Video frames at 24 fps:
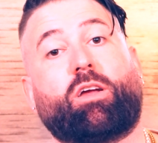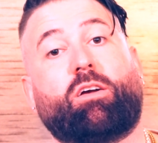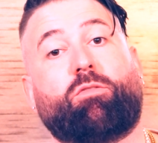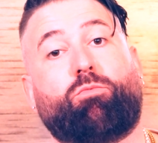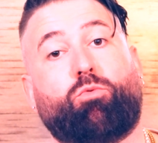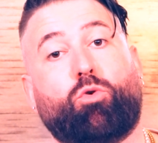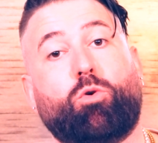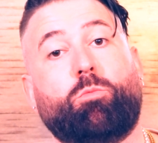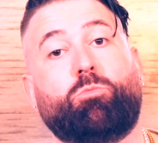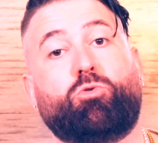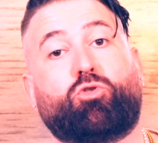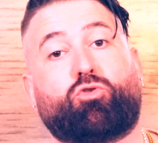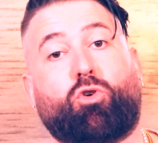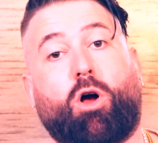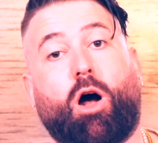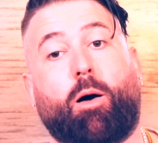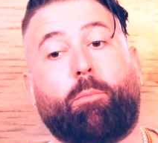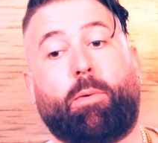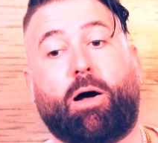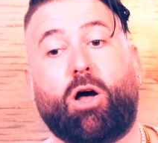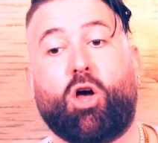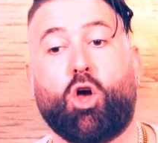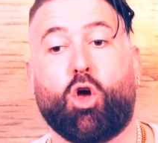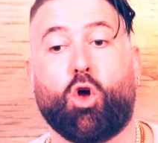of womb
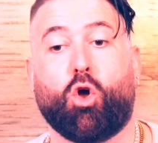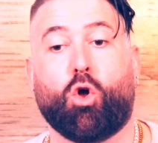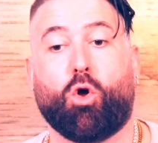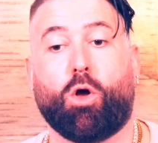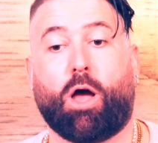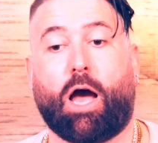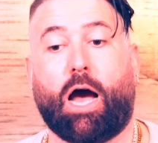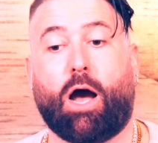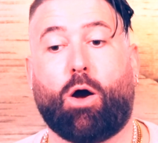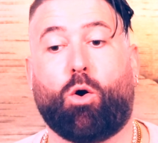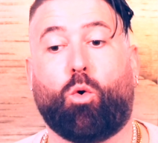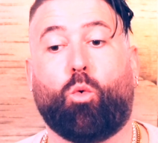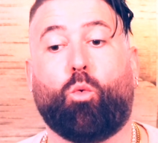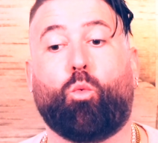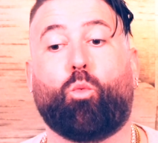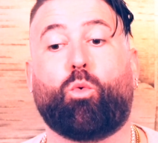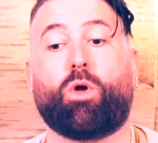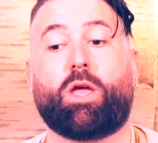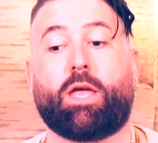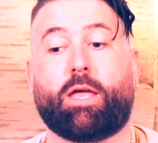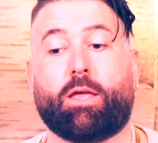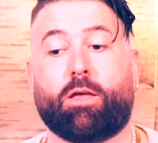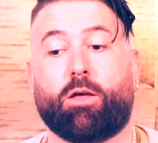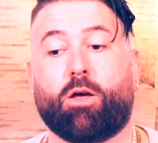trauma,
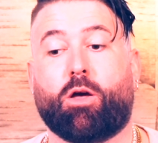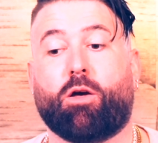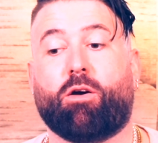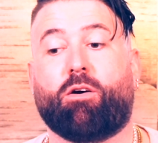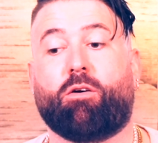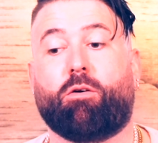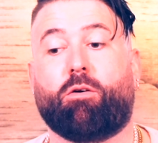we